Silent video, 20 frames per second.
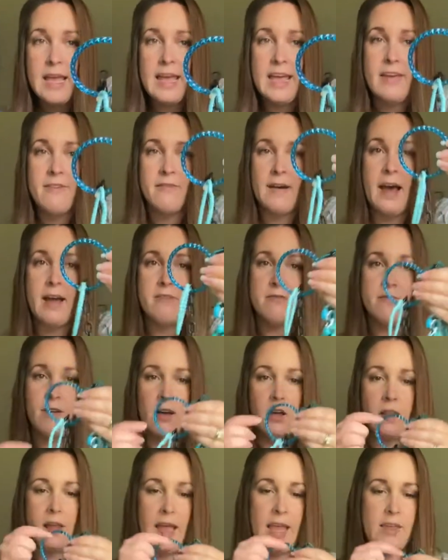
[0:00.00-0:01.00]
If I
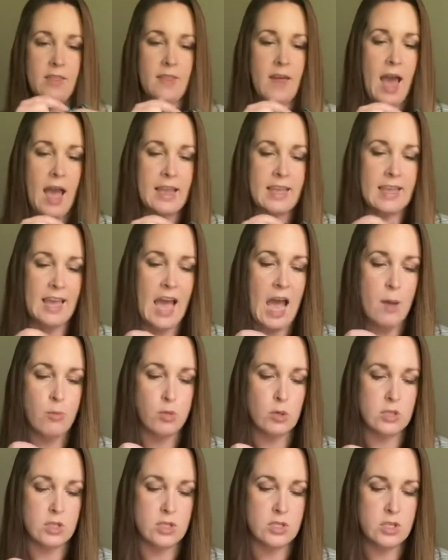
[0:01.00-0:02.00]
felt like that gap
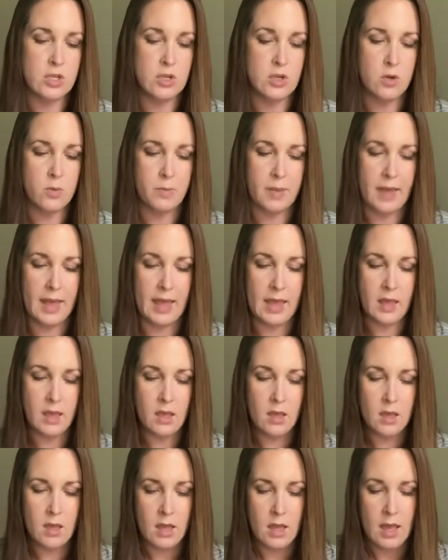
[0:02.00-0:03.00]
was too
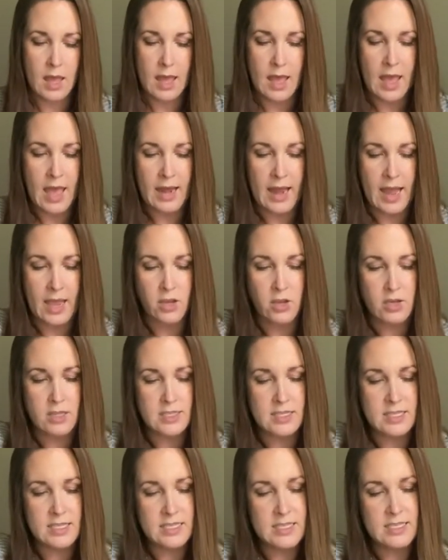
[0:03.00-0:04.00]
big and I
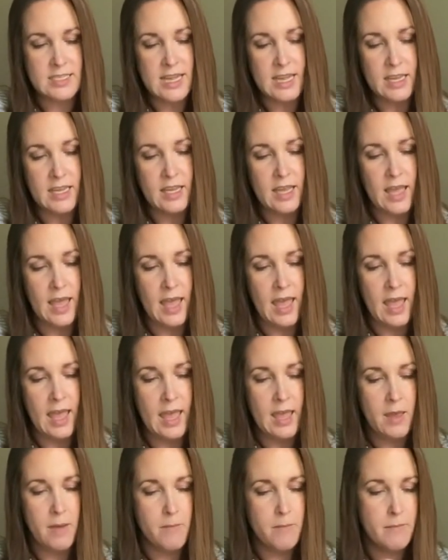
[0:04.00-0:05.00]
could stick
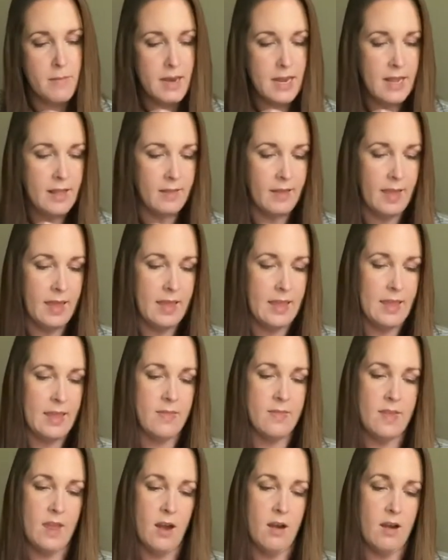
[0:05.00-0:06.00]
a mini link
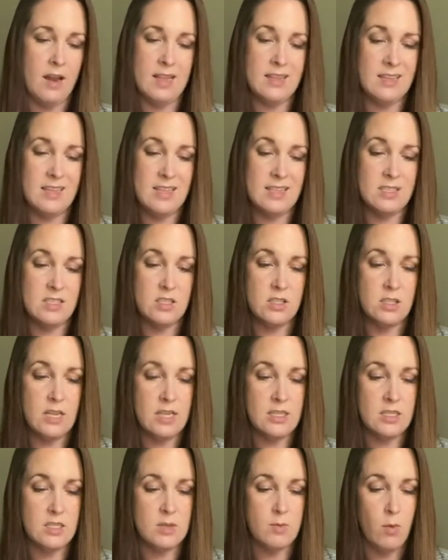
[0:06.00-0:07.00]
in there, it, it's,
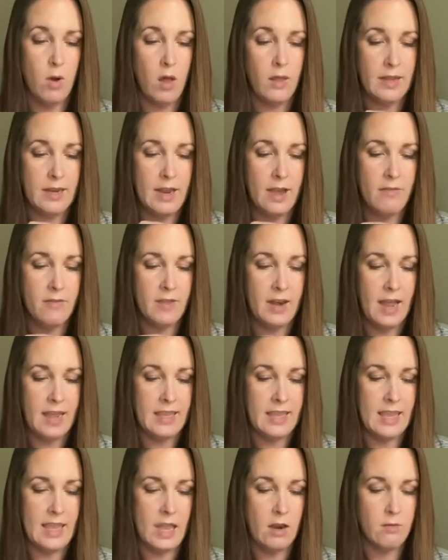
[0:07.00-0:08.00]
it's small enough that I
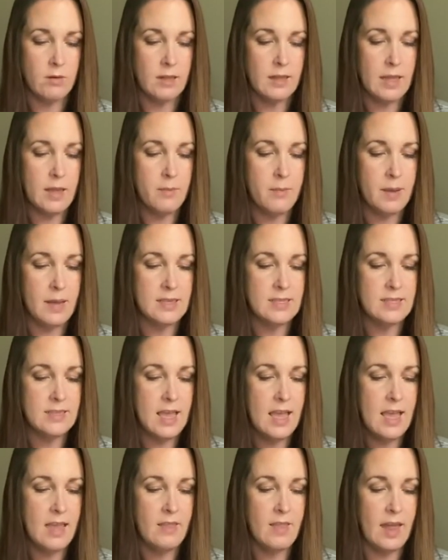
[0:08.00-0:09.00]
can't really, but
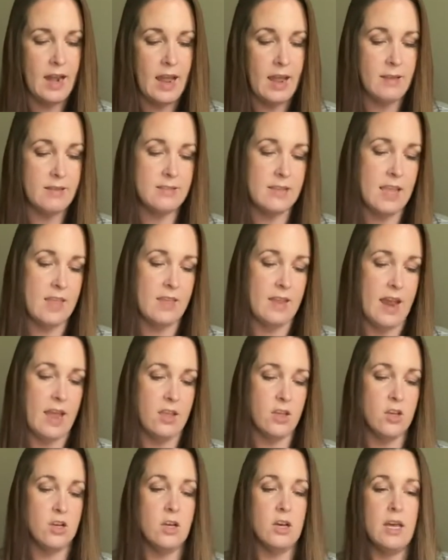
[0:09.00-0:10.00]
say that, say that I
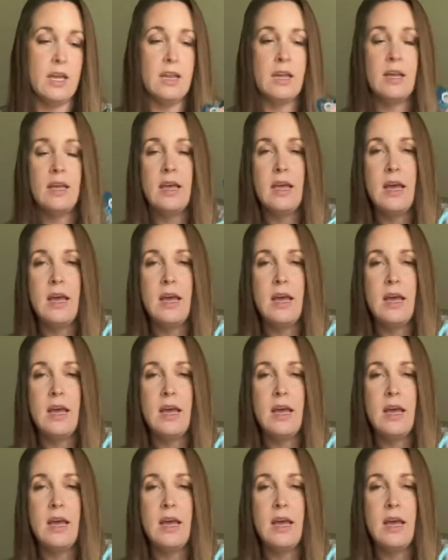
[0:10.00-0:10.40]
could,